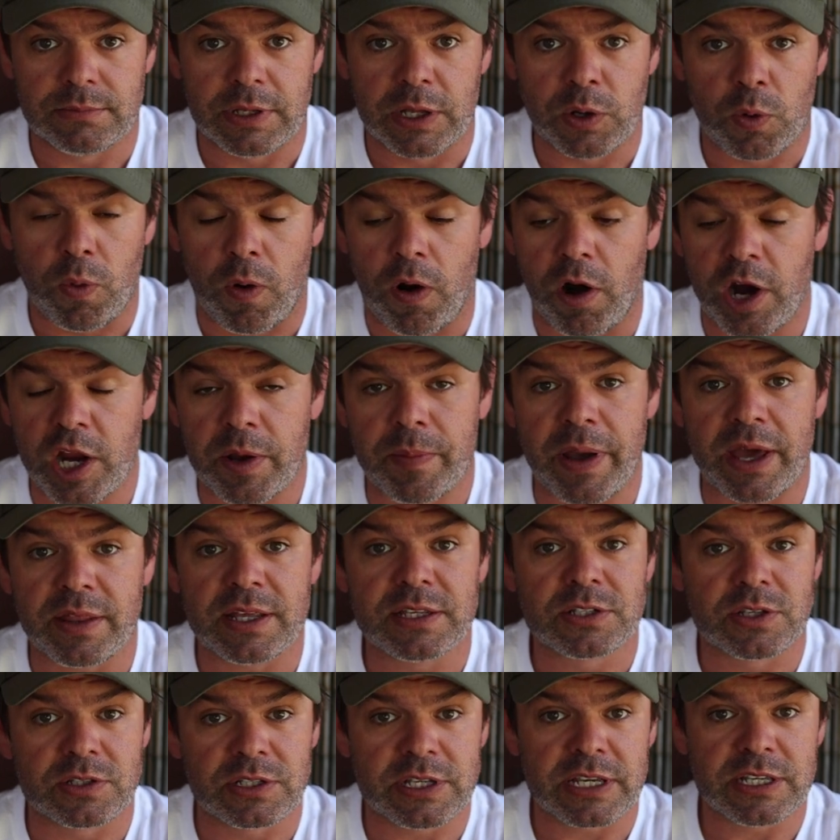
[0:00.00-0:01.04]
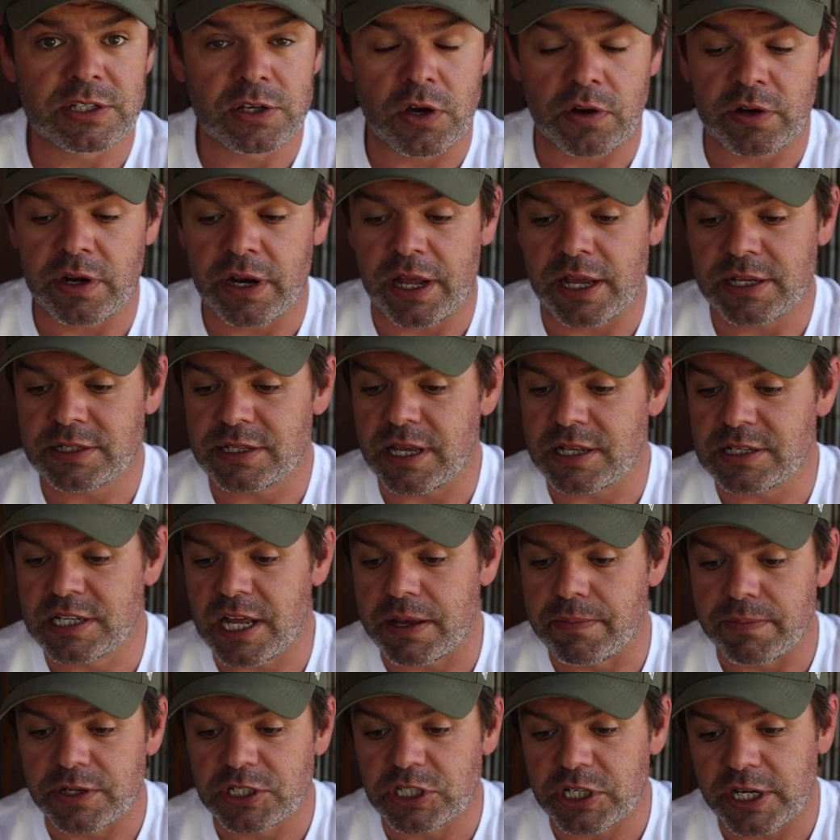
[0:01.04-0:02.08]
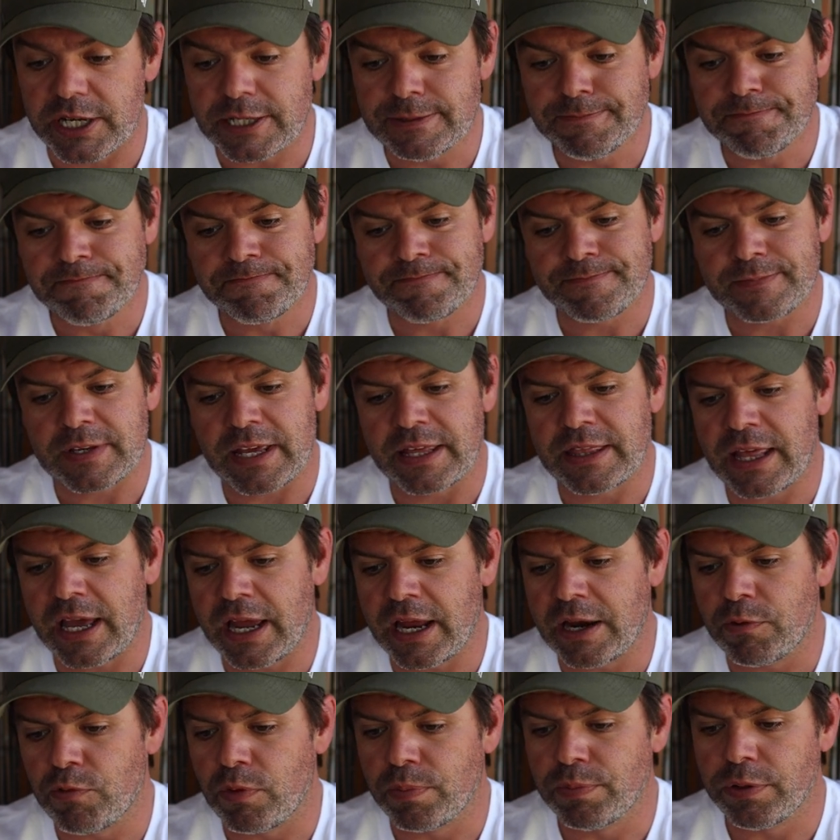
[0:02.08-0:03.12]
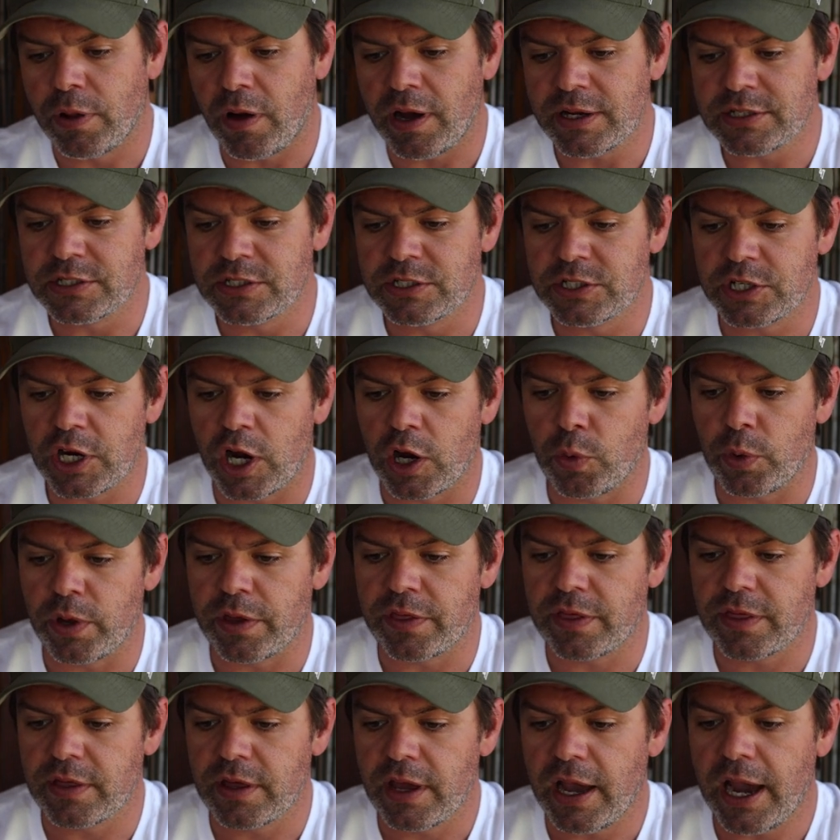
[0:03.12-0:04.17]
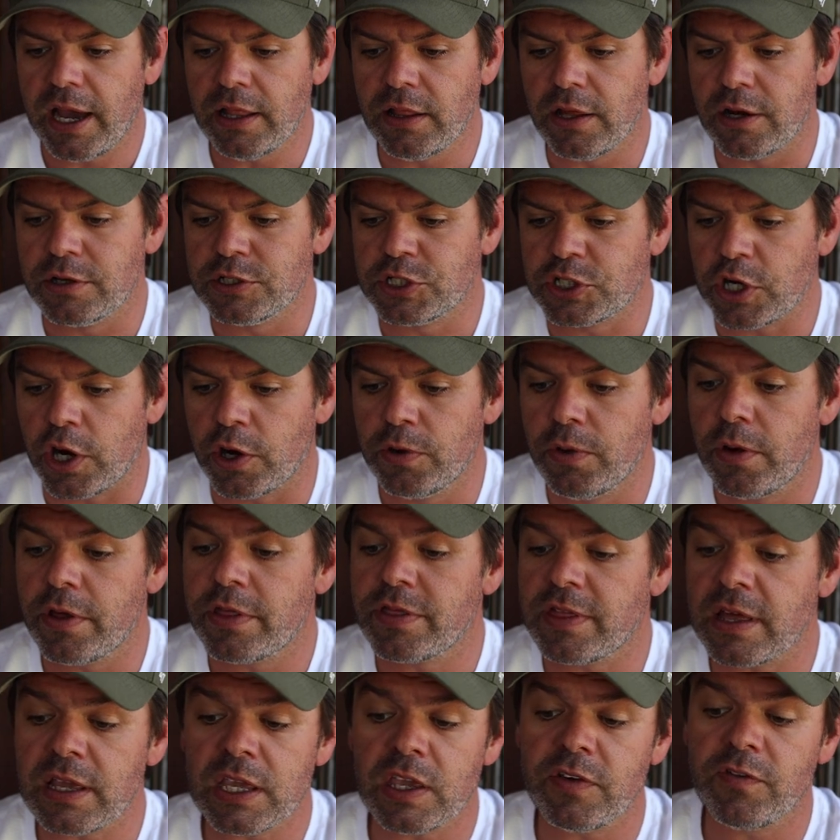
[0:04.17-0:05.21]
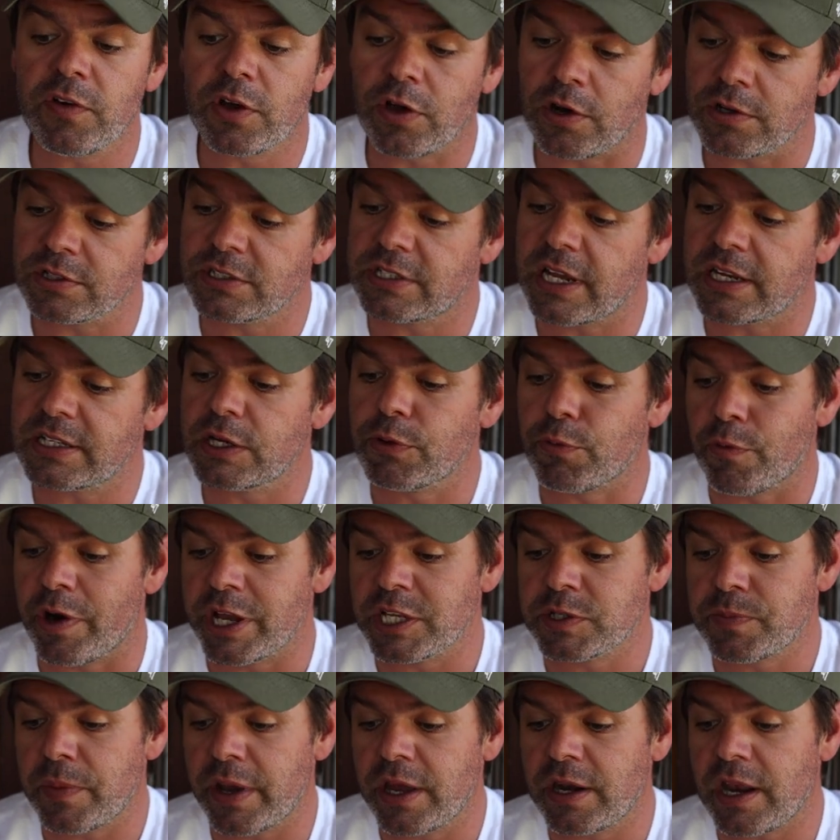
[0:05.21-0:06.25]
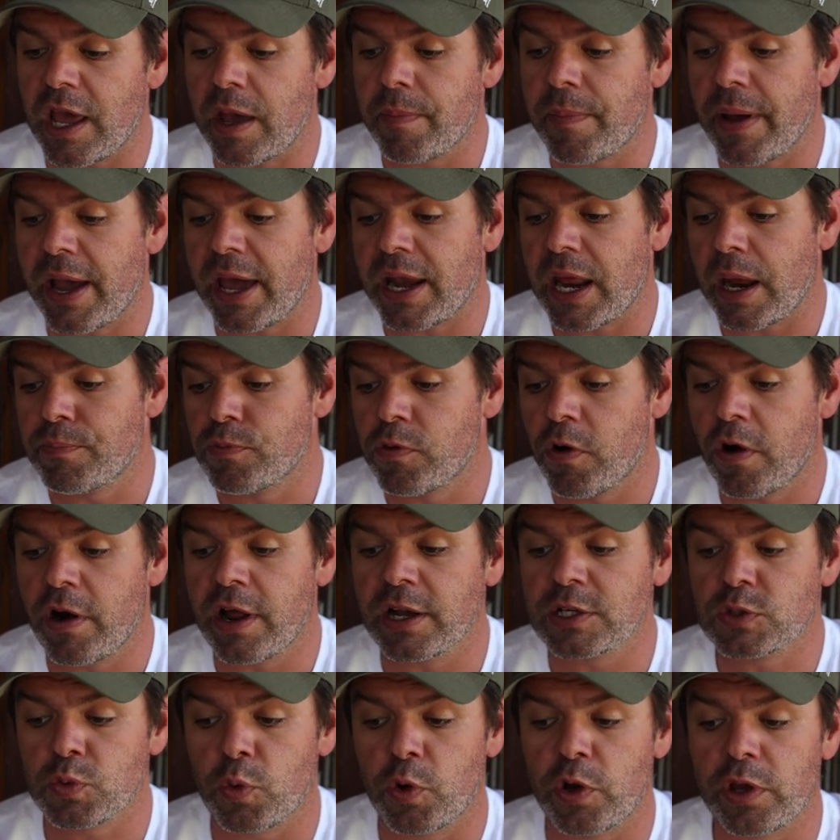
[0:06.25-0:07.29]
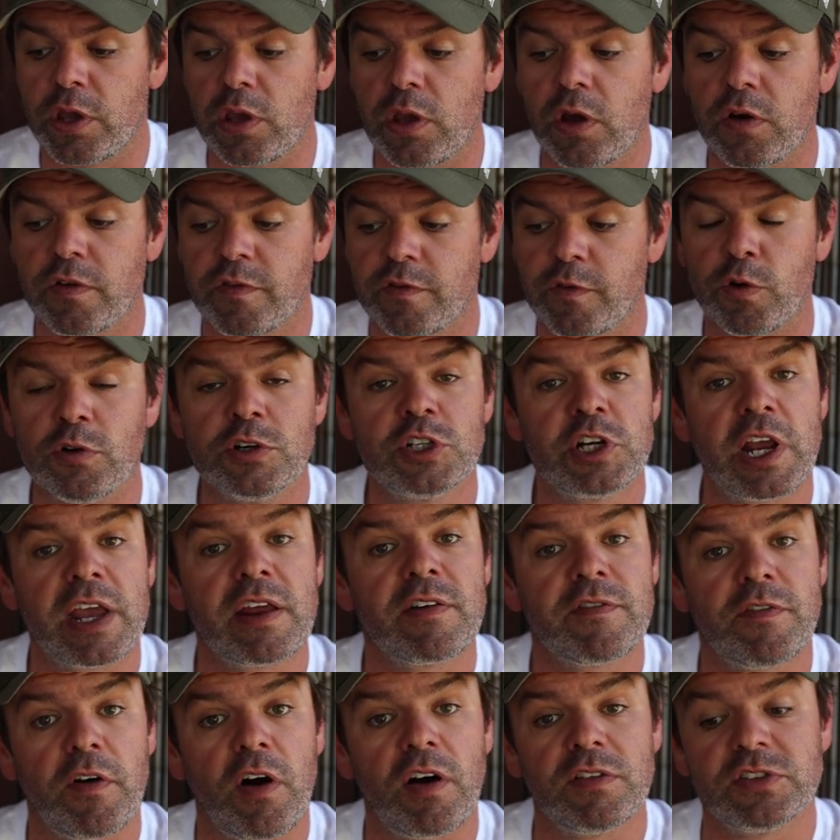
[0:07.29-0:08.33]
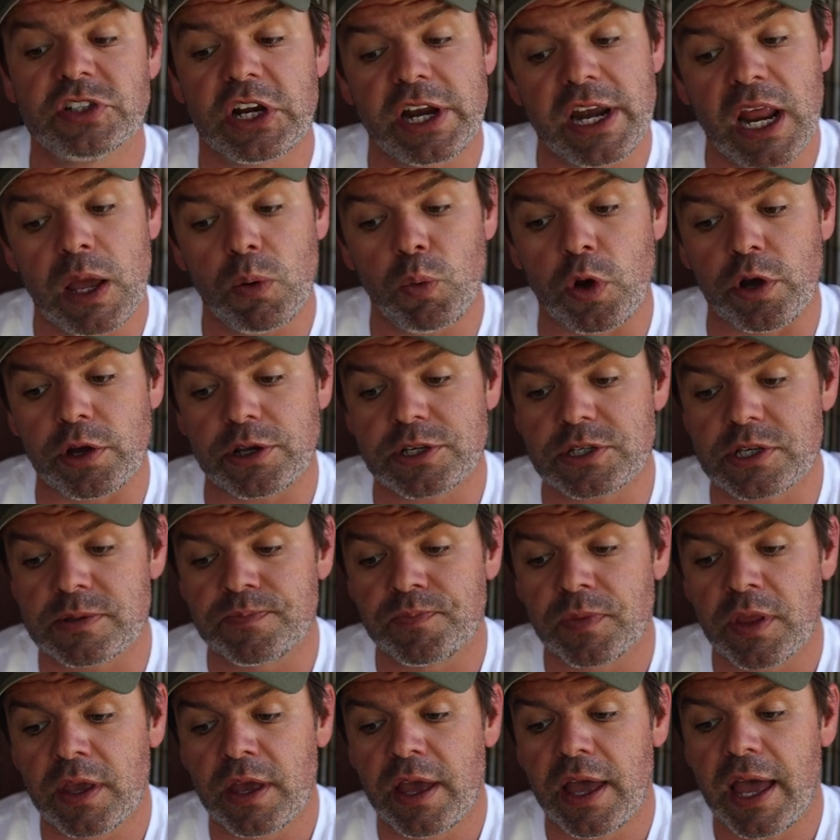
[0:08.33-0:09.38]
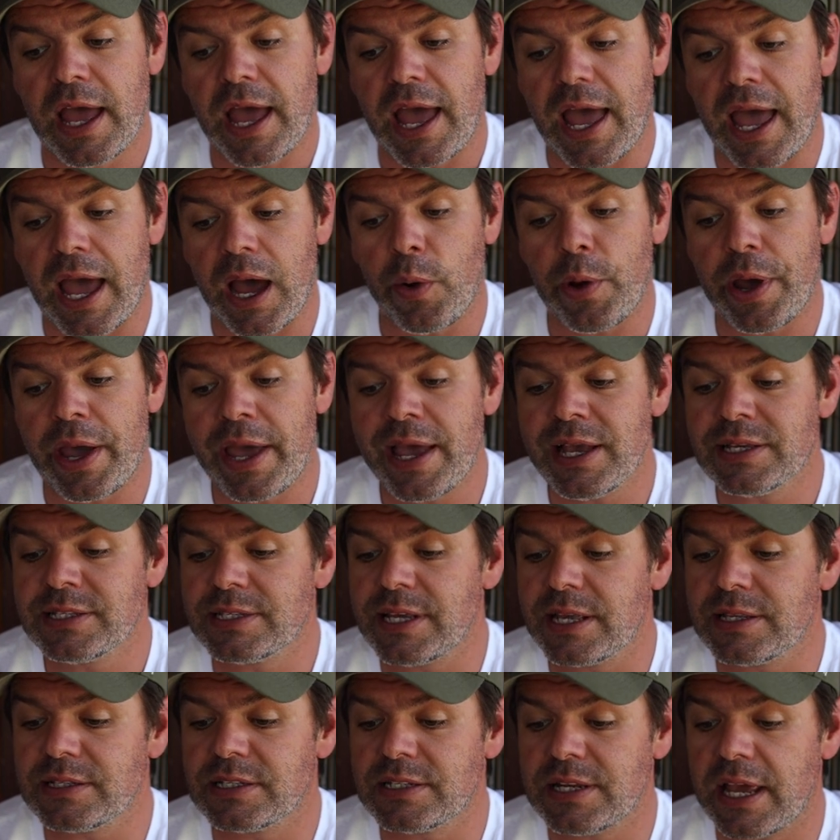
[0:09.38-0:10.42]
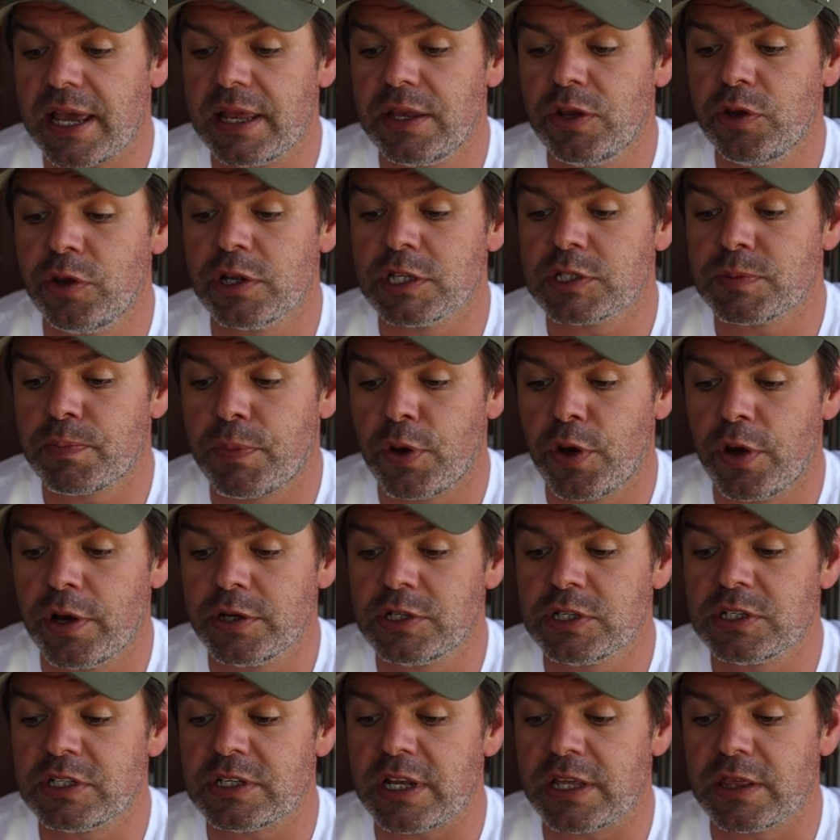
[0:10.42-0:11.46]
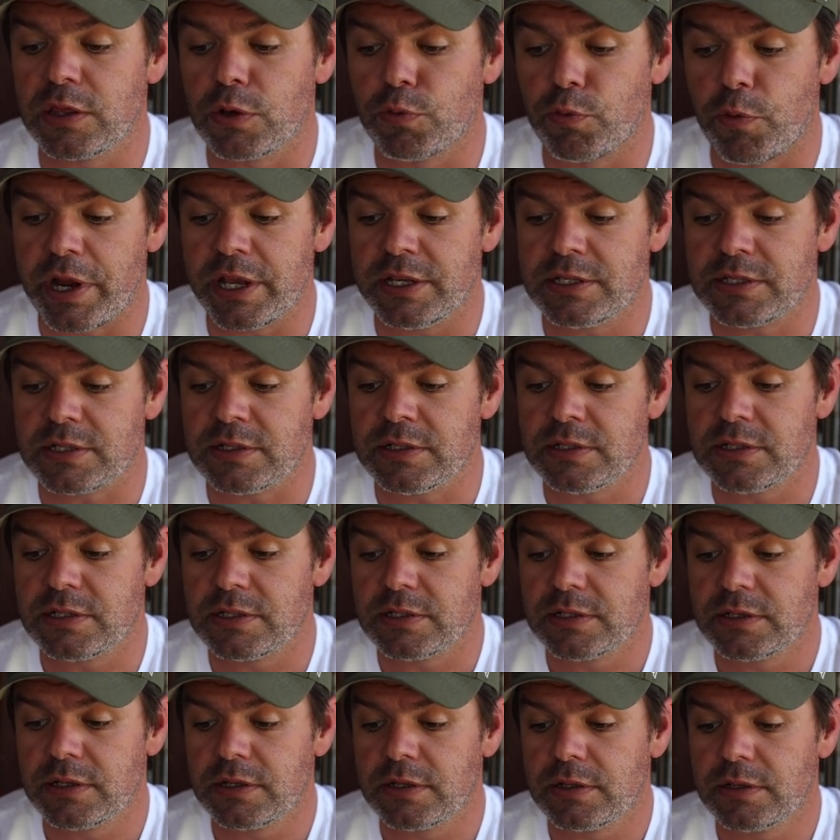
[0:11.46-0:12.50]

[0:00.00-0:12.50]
inquiring about this because he's got an AirSense 10 machine. And they replied to Joe with, "Hello, Joe. Thank you for contacting ResMed about our products working on 4G and 5G networks. Our AirSense 10 units purchased in the recent